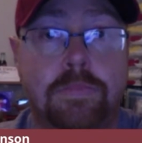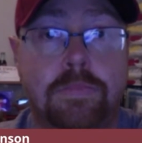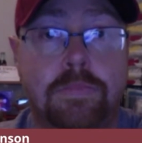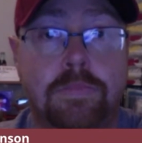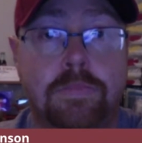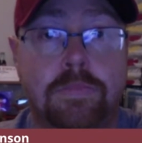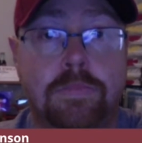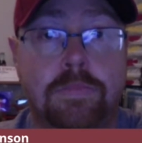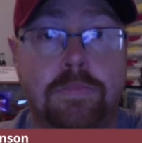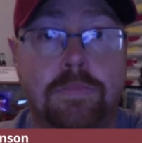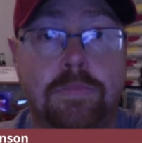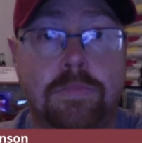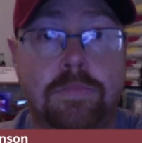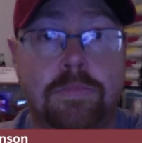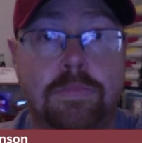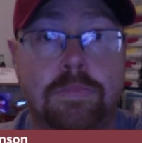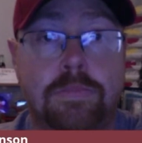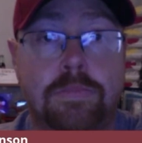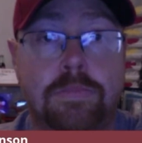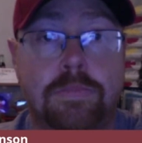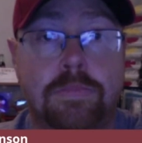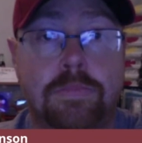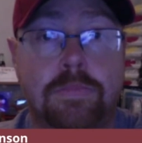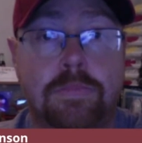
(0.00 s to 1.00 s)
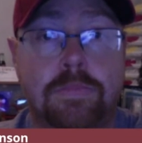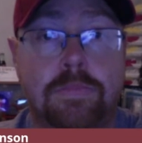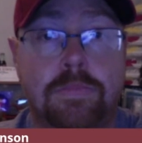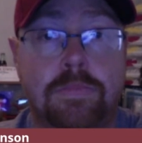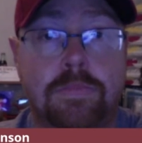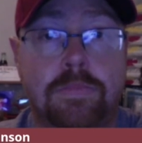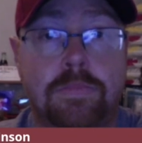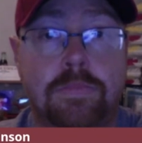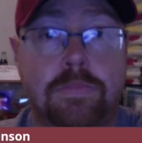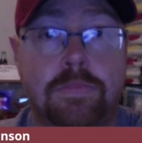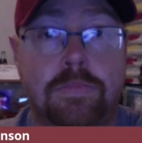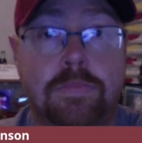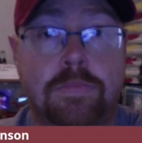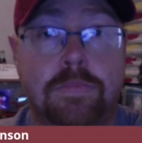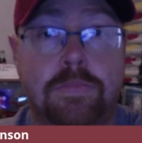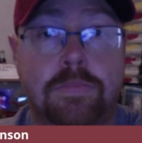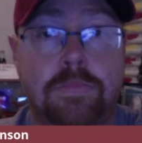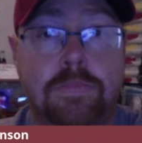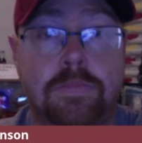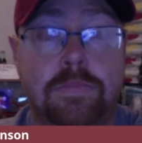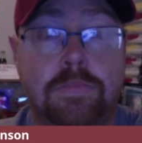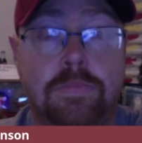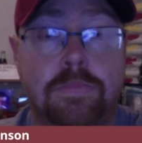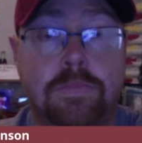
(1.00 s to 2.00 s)

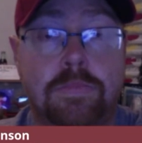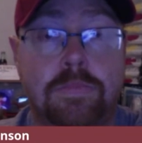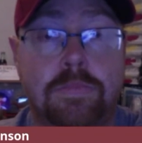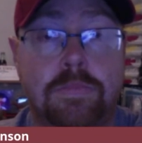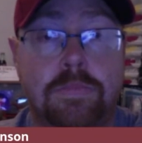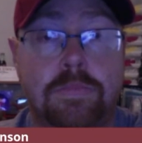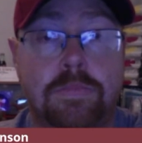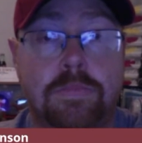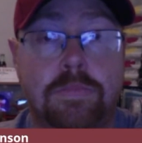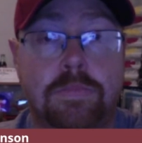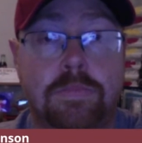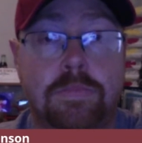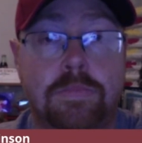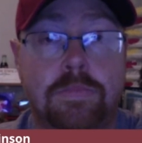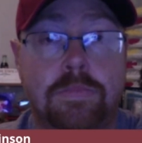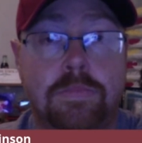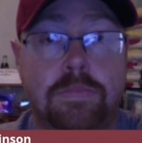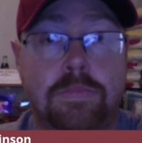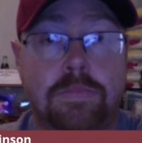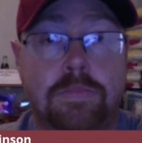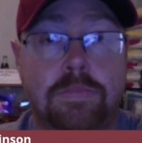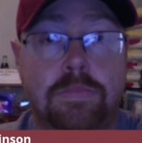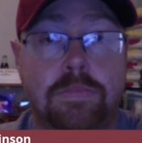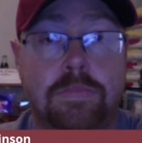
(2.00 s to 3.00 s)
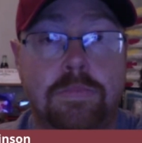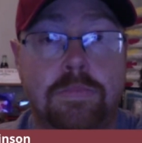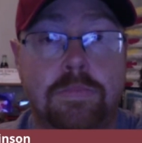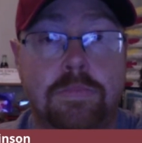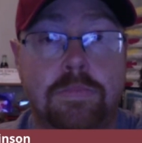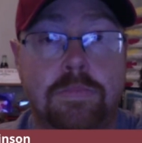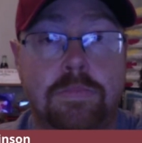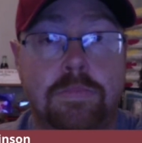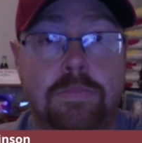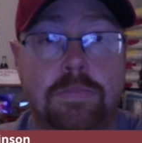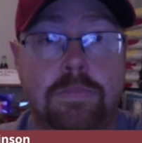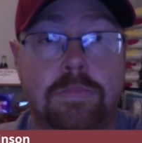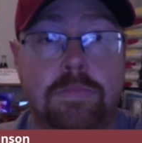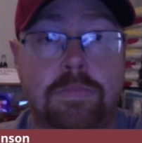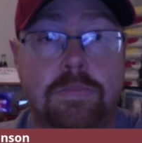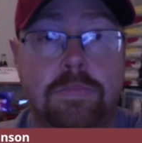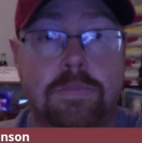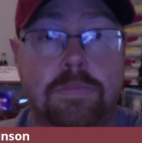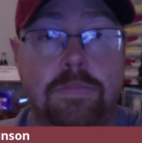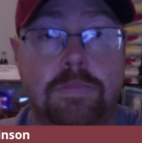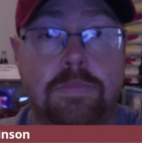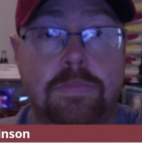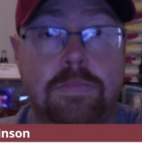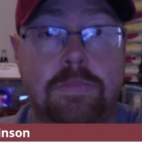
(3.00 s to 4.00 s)

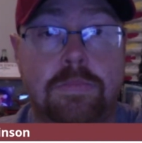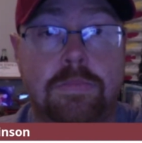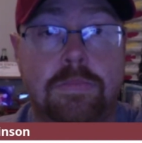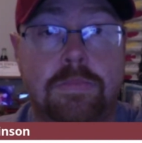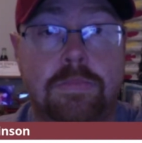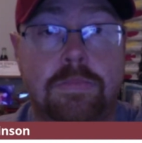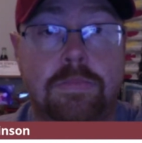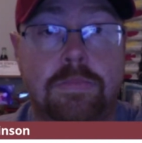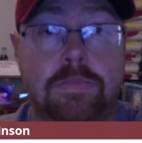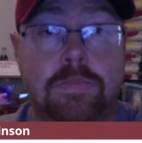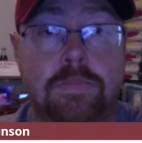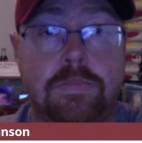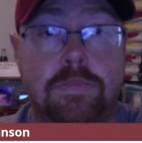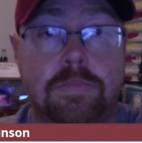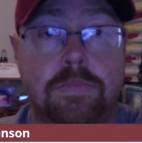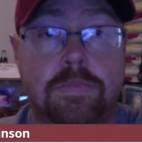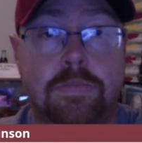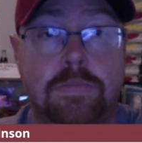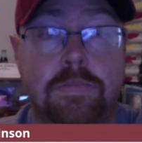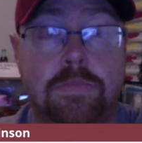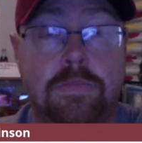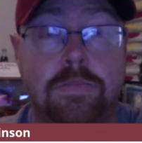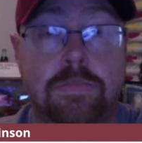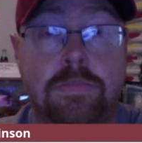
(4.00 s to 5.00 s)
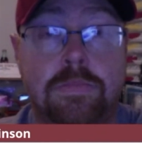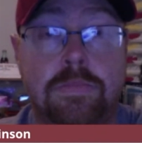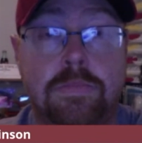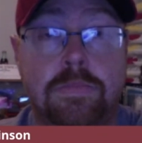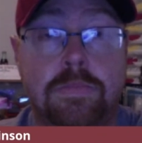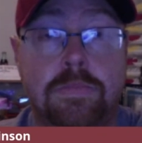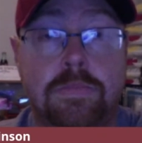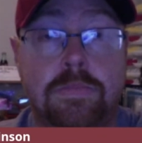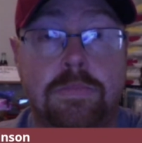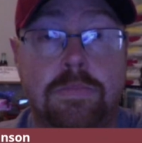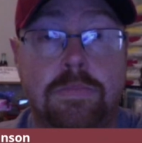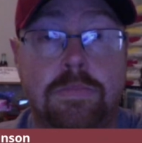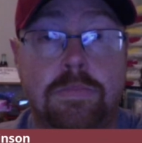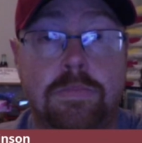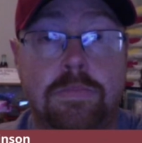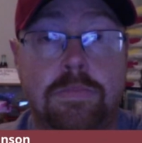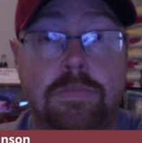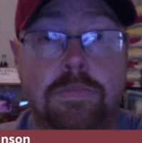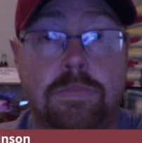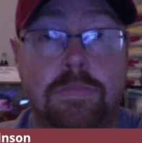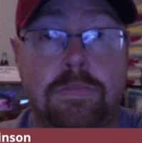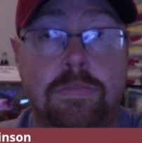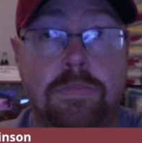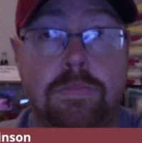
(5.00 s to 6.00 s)

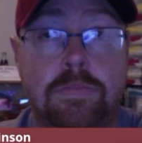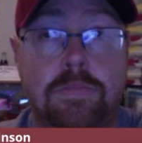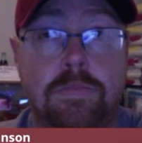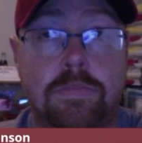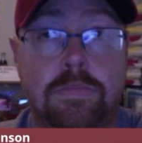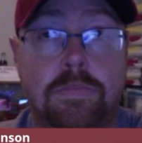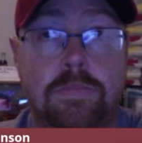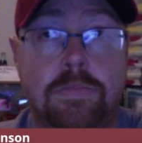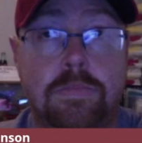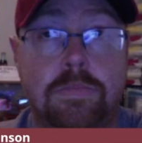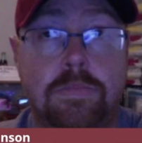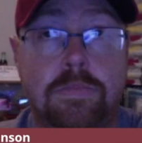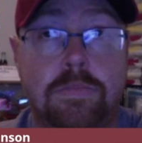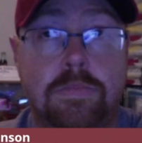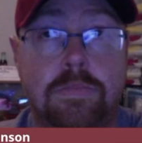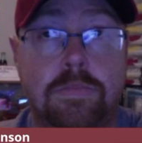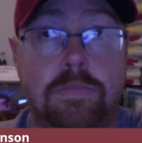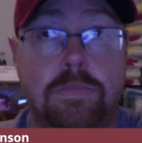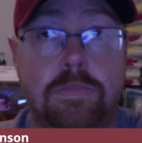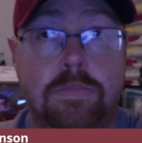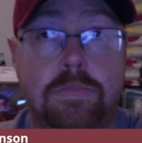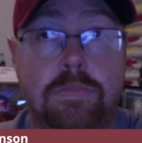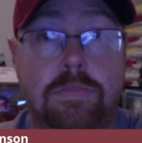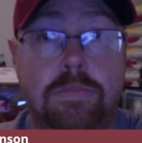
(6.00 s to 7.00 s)
(not speaking)